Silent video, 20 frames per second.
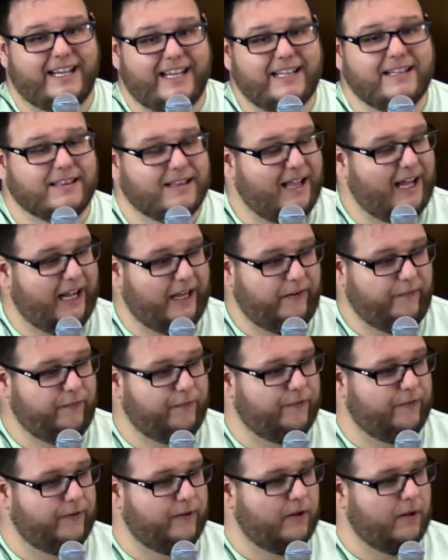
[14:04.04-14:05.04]
in
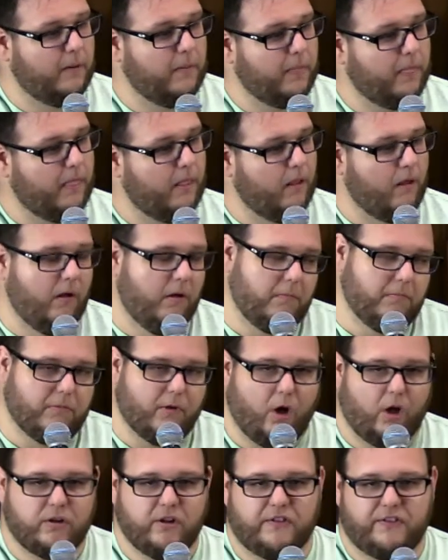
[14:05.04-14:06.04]
life
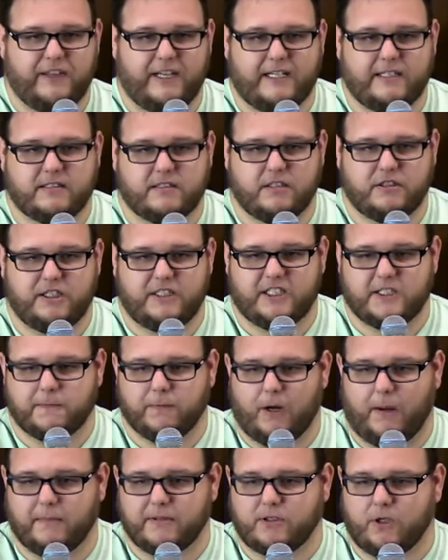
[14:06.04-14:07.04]
all the things that Jesus
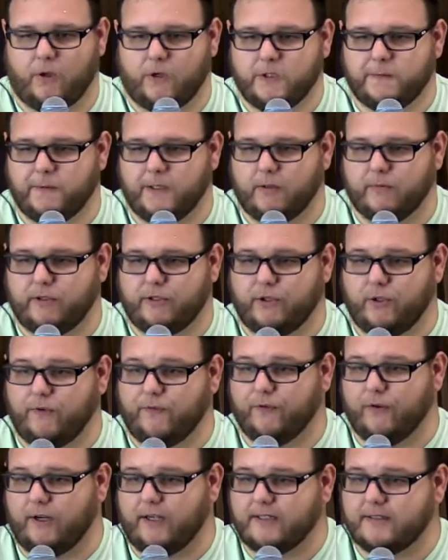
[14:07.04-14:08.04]
promised the Holy Spirit would do
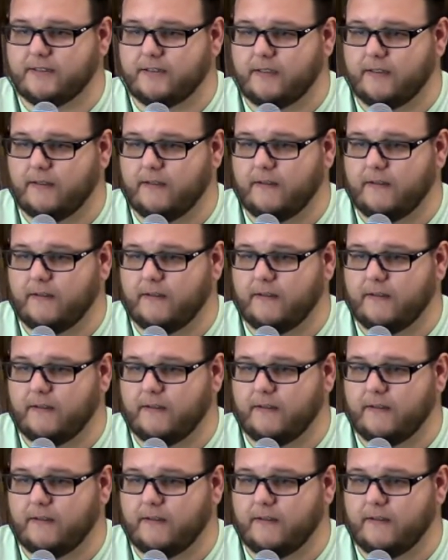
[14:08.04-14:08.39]
for us.